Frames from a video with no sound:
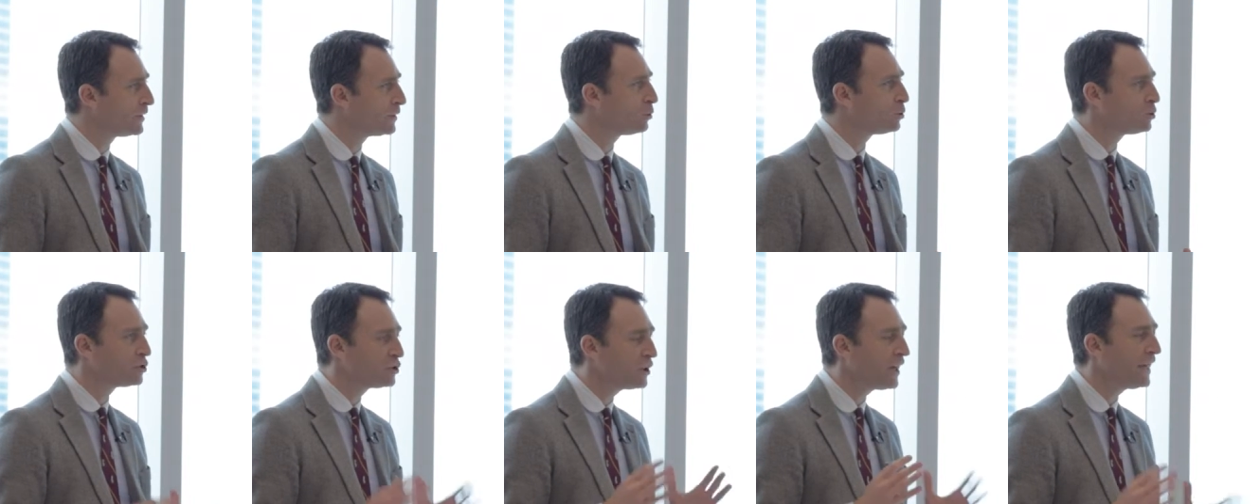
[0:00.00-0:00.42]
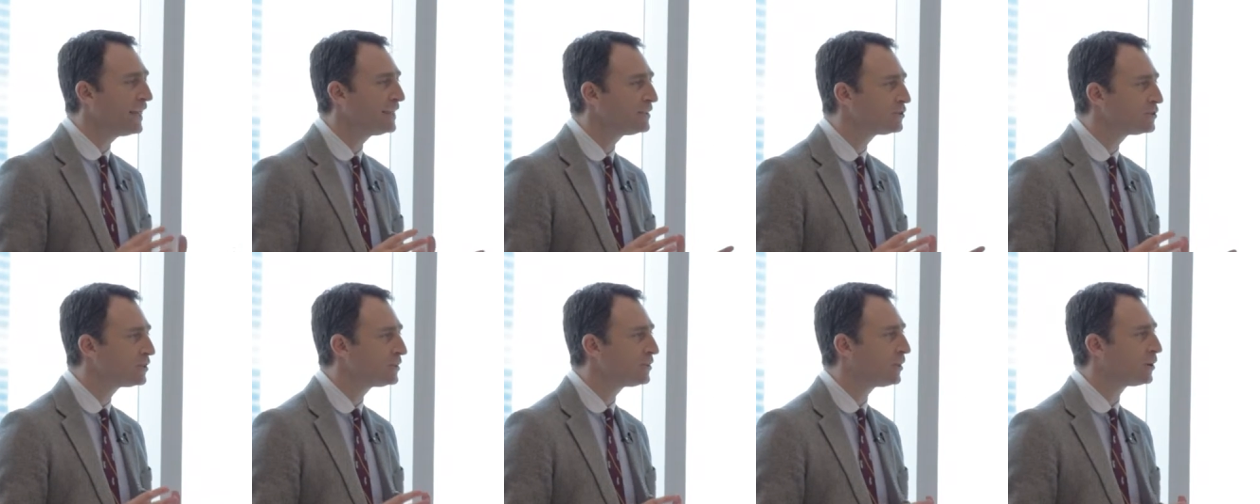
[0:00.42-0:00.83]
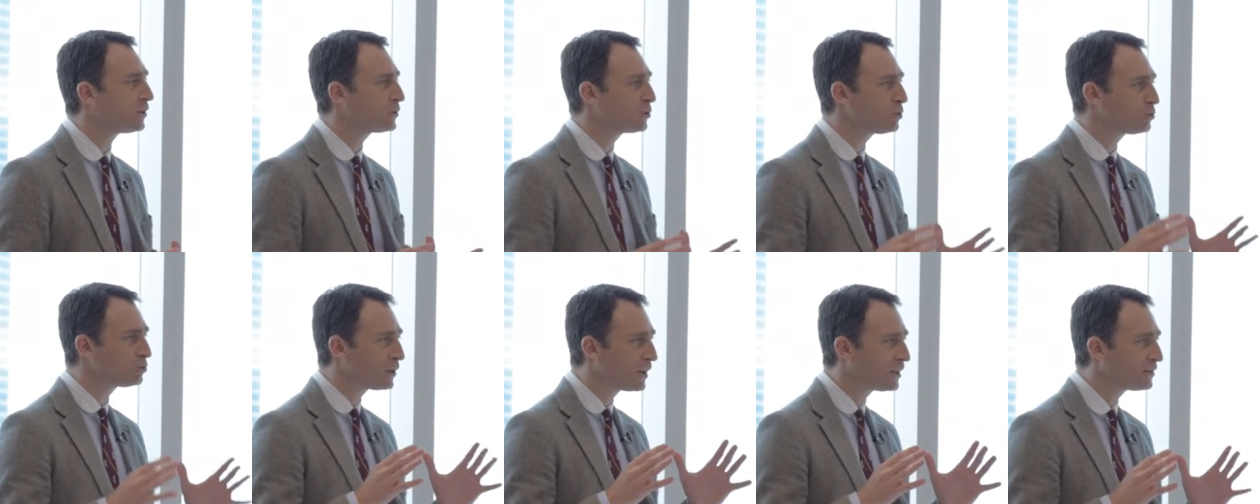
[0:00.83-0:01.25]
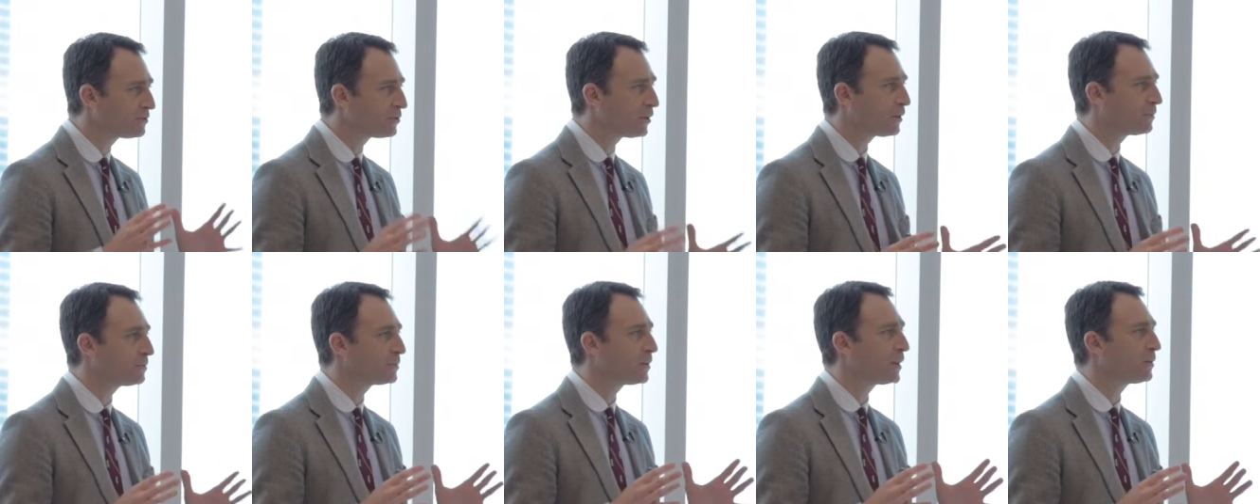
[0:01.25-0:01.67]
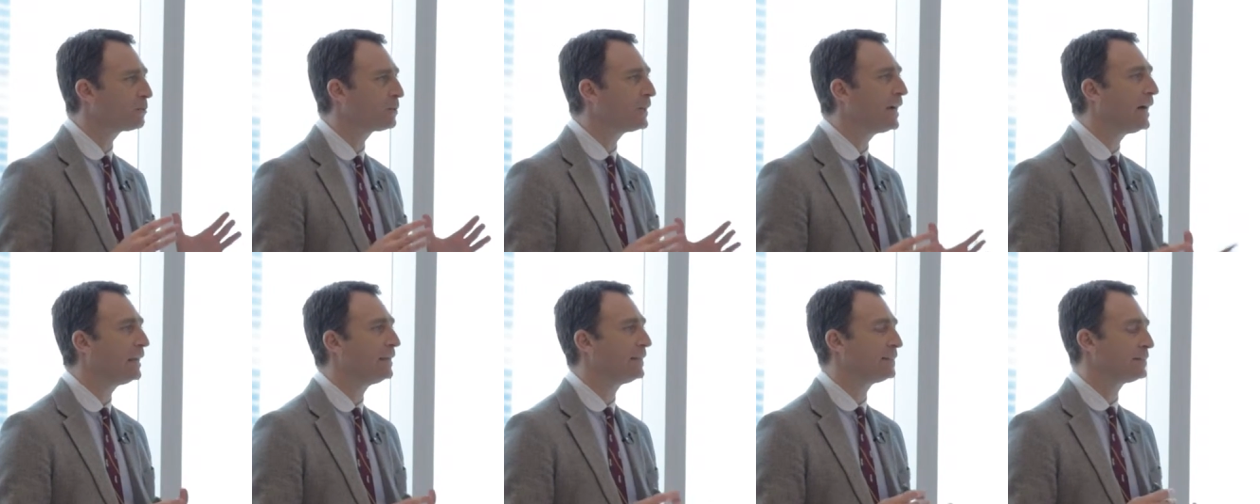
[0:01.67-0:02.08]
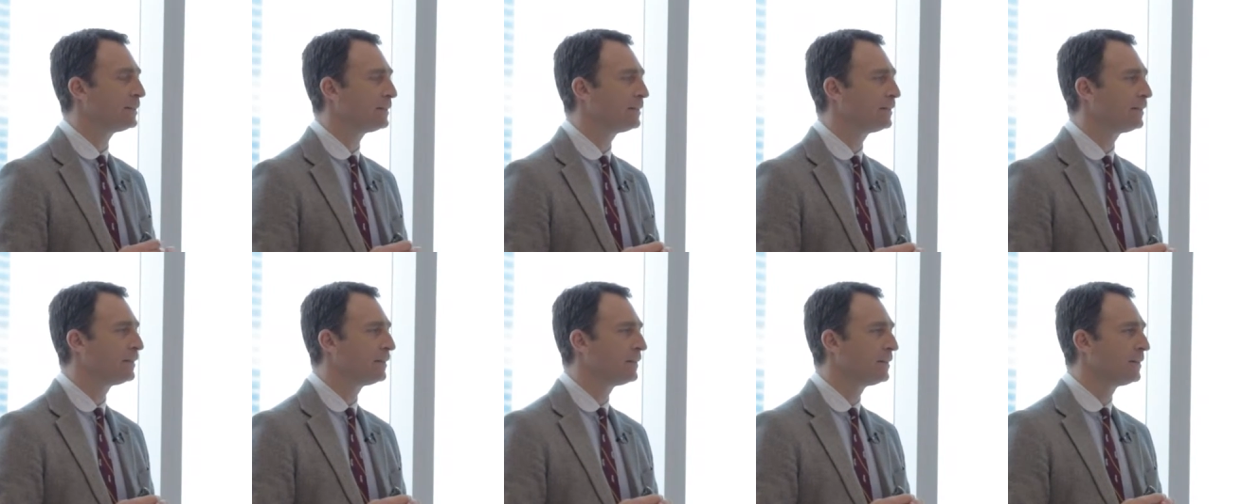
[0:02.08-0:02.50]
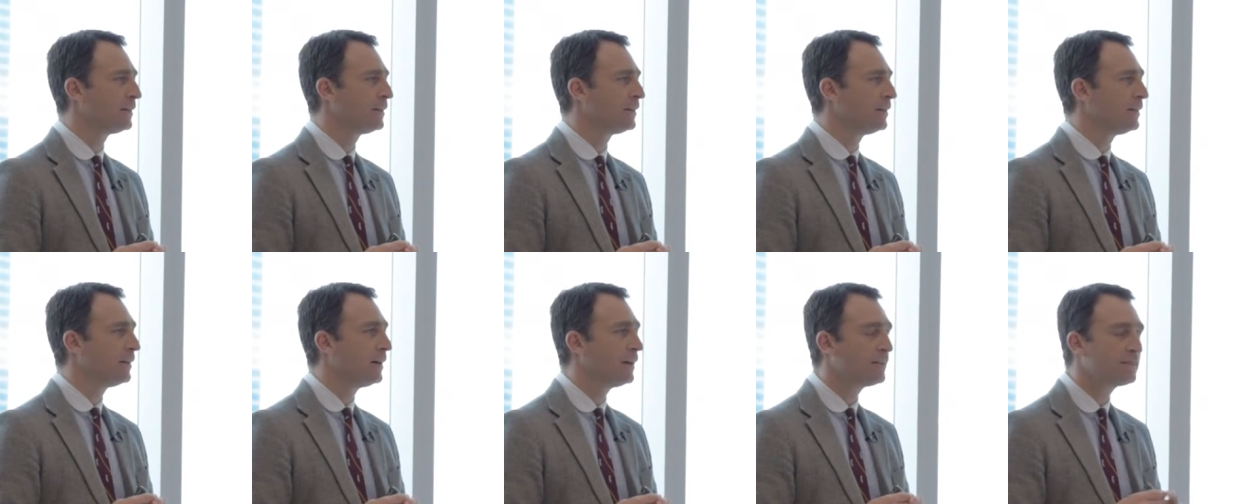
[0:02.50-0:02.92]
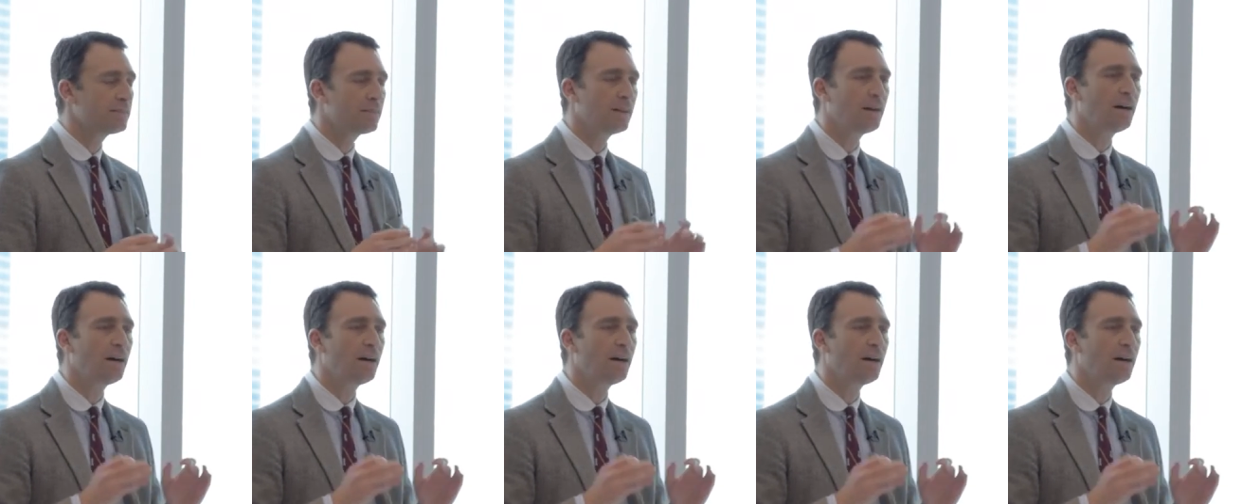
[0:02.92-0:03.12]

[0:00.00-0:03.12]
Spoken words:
to change or to transform the reality as